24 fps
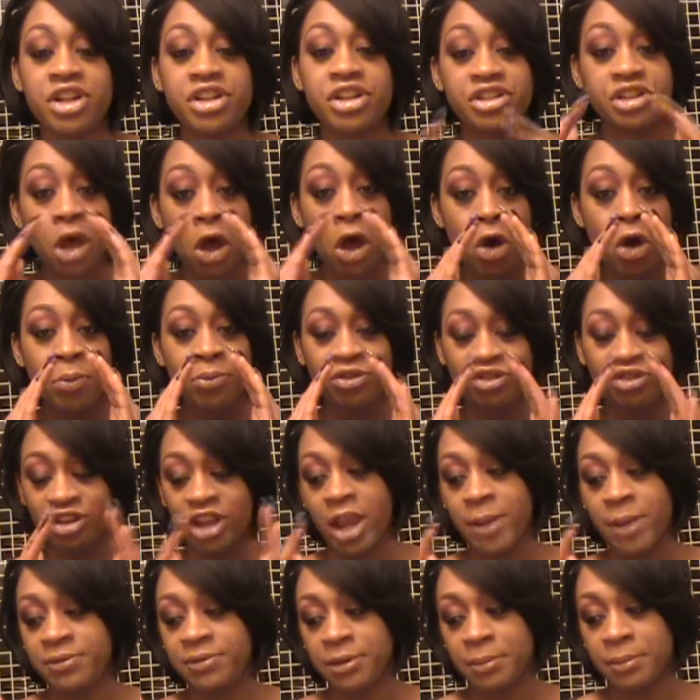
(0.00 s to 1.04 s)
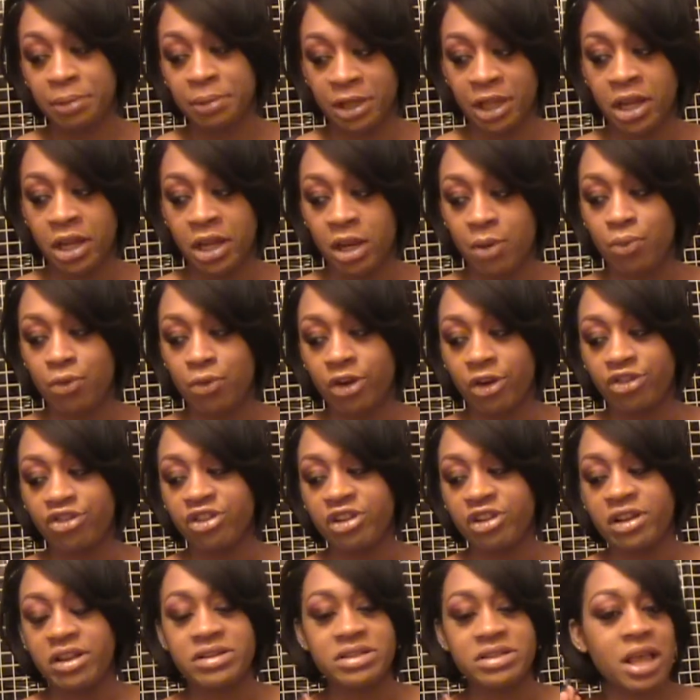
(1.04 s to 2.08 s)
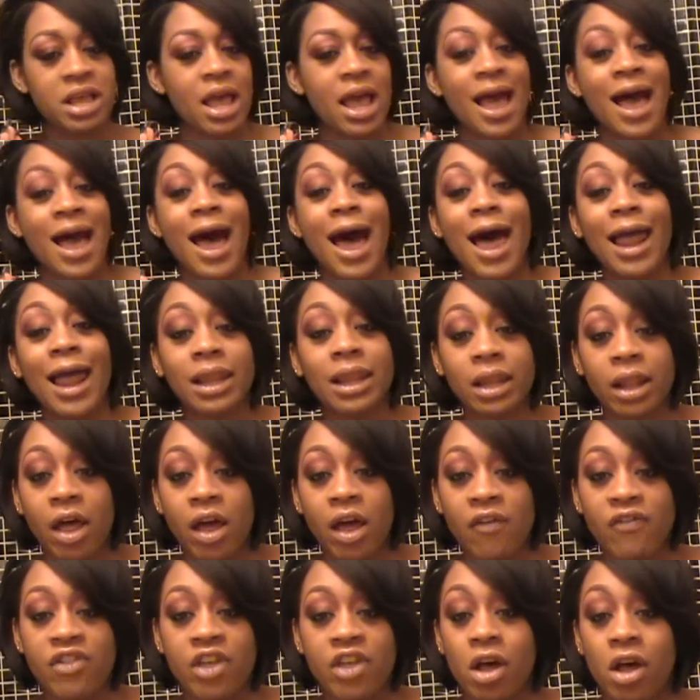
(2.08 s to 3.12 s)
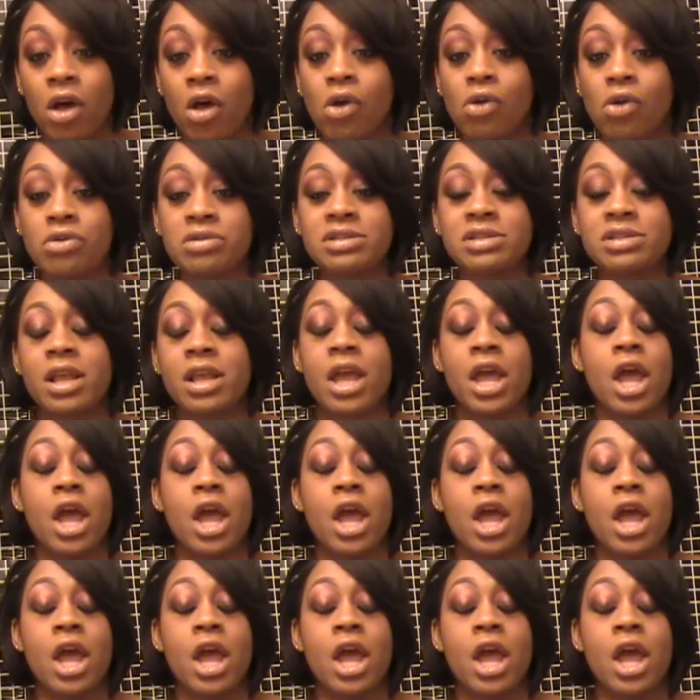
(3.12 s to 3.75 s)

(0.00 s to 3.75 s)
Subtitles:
the dome-shaped blending brushes. I love those.